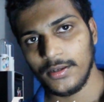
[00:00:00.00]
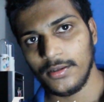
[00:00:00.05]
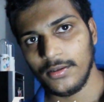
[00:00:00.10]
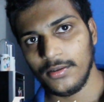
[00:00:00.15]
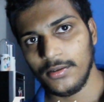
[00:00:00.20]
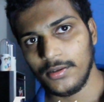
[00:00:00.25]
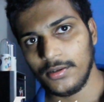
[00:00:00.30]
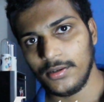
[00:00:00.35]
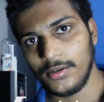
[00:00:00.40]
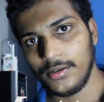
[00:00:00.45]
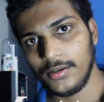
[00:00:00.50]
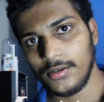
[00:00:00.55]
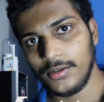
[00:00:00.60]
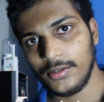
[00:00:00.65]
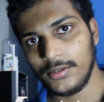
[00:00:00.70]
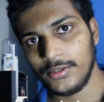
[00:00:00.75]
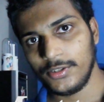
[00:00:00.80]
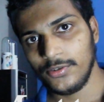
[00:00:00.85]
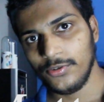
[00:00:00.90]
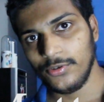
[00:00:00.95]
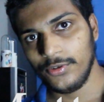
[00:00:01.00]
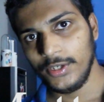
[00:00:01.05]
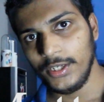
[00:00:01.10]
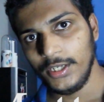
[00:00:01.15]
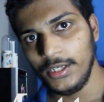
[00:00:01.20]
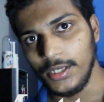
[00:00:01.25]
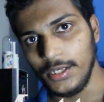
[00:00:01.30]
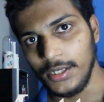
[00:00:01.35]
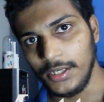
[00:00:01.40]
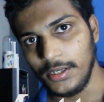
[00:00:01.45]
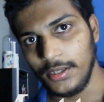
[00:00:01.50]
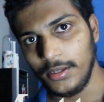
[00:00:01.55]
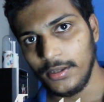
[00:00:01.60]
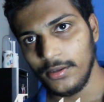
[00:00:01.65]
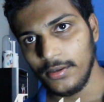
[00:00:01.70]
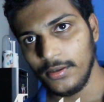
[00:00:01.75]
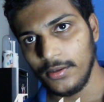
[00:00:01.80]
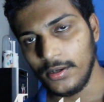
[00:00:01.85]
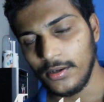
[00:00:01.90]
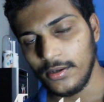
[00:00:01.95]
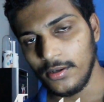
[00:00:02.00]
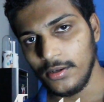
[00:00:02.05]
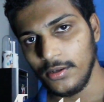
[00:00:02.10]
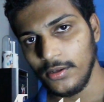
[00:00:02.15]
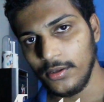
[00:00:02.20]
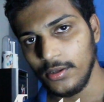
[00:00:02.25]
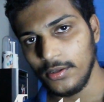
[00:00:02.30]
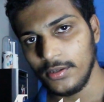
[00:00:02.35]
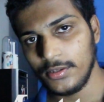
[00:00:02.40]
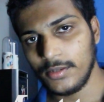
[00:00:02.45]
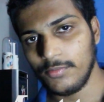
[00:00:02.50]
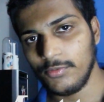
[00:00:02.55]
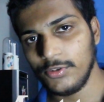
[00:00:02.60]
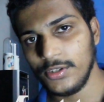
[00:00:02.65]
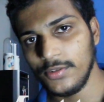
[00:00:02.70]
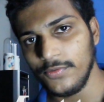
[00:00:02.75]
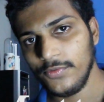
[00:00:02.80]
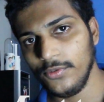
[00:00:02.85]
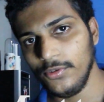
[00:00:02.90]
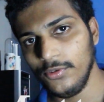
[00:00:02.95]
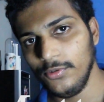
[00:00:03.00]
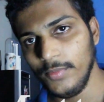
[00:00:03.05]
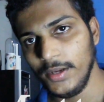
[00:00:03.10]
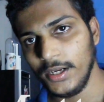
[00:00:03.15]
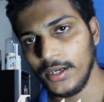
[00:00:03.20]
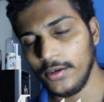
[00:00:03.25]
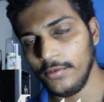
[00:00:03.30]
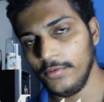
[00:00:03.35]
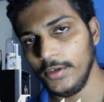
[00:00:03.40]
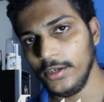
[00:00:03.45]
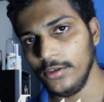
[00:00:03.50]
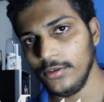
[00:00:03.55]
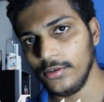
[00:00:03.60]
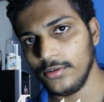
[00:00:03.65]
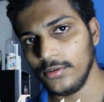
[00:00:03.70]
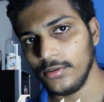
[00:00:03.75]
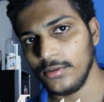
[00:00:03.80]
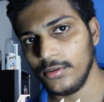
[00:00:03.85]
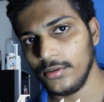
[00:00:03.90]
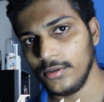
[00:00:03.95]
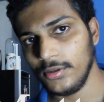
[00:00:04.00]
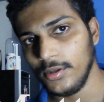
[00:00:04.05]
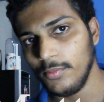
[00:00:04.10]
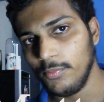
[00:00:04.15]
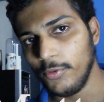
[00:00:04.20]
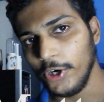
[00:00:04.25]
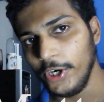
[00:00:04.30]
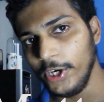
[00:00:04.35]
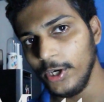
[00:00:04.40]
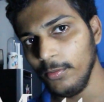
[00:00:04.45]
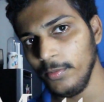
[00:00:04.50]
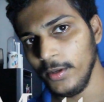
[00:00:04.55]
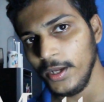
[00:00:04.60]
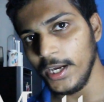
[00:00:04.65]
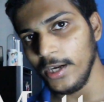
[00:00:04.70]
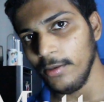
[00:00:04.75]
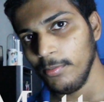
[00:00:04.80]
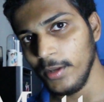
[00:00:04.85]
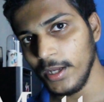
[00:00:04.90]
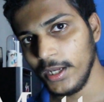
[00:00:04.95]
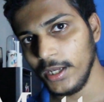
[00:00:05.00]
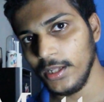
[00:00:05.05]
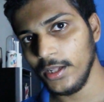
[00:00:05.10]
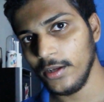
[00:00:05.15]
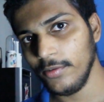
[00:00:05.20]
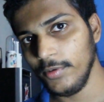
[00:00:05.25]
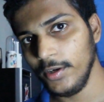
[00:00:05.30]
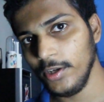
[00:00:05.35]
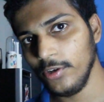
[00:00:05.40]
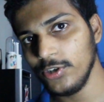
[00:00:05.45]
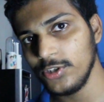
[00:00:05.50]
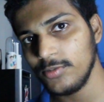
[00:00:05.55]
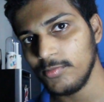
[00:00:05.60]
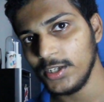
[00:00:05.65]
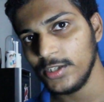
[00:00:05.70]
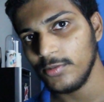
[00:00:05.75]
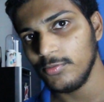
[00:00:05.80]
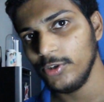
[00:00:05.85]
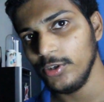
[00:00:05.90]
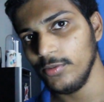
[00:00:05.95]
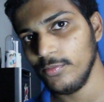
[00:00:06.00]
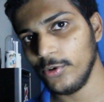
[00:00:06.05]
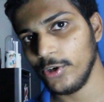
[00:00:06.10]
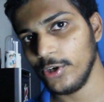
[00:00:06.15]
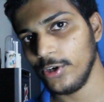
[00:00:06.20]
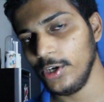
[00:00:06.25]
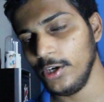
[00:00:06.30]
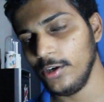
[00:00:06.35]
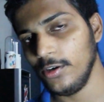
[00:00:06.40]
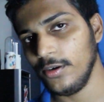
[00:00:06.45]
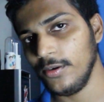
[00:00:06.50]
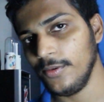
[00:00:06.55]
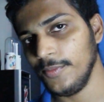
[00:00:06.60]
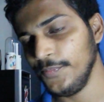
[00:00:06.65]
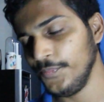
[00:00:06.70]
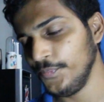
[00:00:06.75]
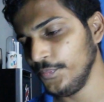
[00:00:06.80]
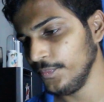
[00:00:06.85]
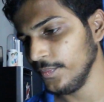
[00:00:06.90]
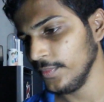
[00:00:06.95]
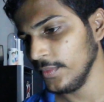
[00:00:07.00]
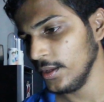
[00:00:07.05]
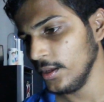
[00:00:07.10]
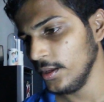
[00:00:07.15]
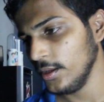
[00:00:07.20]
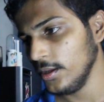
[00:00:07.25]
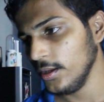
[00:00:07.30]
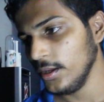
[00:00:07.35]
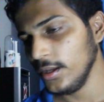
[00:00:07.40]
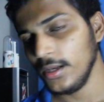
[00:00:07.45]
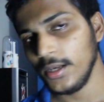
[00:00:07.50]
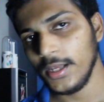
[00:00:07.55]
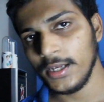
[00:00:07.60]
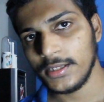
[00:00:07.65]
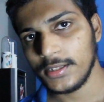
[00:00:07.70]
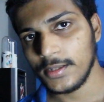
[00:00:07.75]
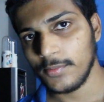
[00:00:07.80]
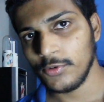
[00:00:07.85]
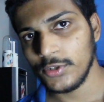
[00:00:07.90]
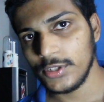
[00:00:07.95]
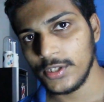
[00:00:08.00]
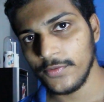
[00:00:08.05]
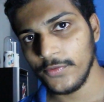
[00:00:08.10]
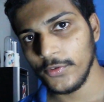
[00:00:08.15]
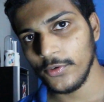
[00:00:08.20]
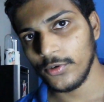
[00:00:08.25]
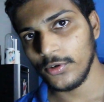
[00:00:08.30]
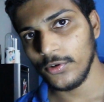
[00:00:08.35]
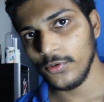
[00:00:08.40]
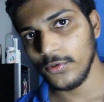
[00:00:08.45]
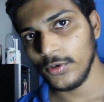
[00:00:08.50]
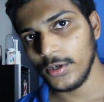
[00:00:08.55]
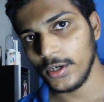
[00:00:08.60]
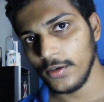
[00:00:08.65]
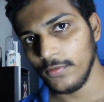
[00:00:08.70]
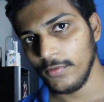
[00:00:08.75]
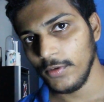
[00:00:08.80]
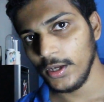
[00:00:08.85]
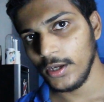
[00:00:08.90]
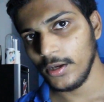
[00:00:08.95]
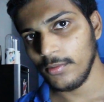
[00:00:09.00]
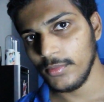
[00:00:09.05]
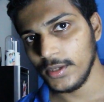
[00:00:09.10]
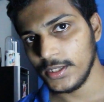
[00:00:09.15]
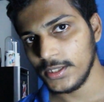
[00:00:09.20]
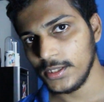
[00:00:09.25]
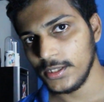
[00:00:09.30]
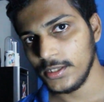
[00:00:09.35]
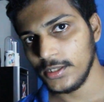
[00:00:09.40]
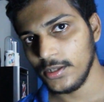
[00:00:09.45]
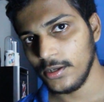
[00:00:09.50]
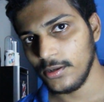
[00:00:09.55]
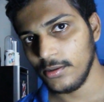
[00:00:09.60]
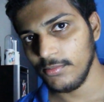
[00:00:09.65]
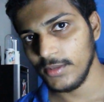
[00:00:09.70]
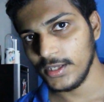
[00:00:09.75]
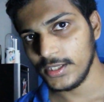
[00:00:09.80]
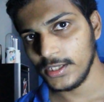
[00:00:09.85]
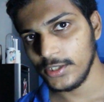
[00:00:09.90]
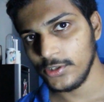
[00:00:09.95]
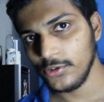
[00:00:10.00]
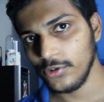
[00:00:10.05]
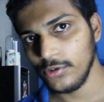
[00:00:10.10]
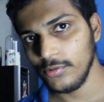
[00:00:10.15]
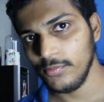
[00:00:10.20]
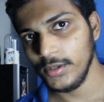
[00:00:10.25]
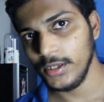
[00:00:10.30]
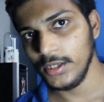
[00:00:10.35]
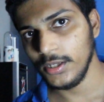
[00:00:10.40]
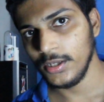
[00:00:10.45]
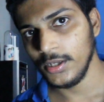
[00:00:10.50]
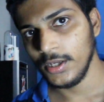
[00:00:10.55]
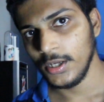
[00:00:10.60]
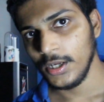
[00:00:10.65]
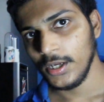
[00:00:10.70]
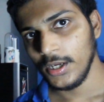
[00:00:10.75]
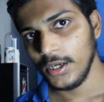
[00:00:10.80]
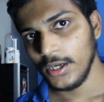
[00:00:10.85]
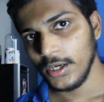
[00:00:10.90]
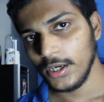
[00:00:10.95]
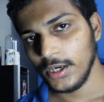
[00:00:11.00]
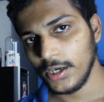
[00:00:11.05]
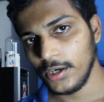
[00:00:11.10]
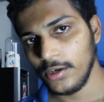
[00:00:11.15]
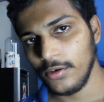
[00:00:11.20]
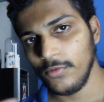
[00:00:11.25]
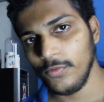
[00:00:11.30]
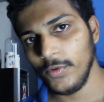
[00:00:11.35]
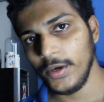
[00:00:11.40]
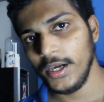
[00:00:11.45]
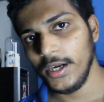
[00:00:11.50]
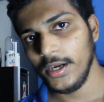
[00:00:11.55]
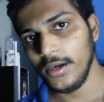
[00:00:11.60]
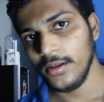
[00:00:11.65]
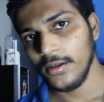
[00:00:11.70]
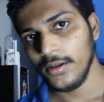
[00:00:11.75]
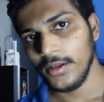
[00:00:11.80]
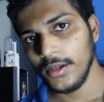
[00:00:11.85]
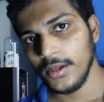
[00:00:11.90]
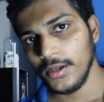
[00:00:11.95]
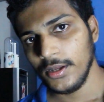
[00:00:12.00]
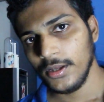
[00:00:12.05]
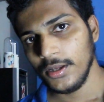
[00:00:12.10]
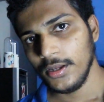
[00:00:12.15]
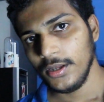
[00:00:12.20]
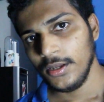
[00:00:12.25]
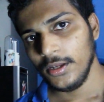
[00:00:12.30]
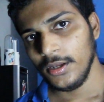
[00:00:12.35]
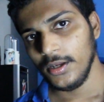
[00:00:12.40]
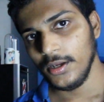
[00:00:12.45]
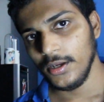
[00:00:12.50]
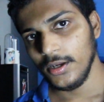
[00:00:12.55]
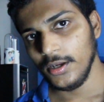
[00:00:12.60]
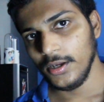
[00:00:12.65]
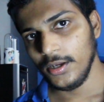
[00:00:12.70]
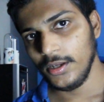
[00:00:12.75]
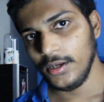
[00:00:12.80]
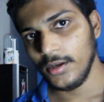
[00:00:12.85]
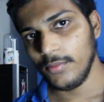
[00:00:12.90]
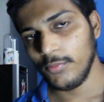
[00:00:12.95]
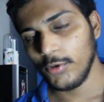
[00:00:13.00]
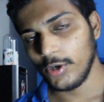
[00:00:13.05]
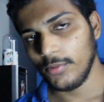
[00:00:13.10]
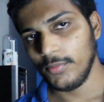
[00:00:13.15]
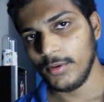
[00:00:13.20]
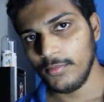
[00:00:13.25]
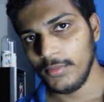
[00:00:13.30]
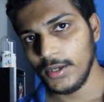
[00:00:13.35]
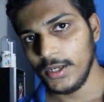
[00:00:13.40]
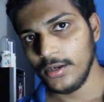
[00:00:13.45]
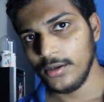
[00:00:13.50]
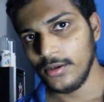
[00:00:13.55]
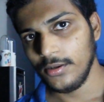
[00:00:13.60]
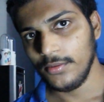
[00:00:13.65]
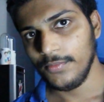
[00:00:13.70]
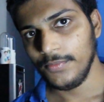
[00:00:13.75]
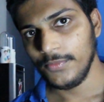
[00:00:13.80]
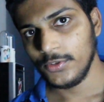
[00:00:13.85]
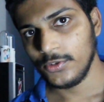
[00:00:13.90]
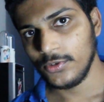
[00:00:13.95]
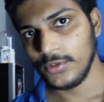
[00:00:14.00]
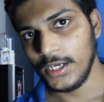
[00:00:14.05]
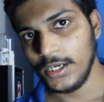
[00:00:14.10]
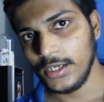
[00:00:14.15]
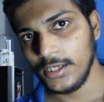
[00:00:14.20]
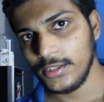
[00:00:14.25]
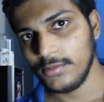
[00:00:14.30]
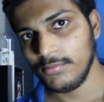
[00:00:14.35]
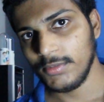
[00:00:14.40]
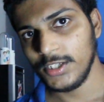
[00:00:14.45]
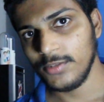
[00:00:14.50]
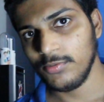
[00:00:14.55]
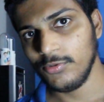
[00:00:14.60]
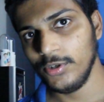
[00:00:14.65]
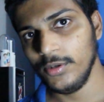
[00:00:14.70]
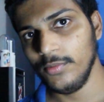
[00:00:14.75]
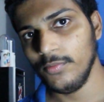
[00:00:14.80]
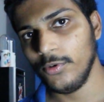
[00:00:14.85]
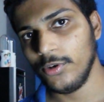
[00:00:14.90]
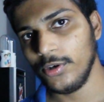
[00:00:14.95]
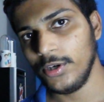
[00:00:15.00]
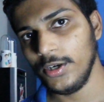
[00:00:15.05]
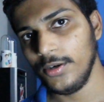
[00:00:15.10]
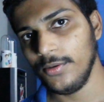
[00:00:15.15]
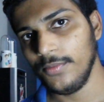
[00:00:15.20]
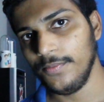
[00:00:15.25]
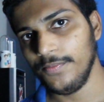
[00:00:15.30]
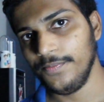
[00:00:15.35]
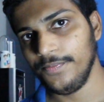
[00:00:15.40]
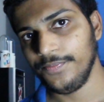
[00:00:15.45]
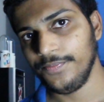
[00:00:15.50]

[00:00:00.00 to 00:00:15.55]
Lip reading: the story, suppose if you make a video, the point behind making the video is much more important. Like suppose if you want to convey a message, the message should be conveyed in a proper manner. So that is much more important.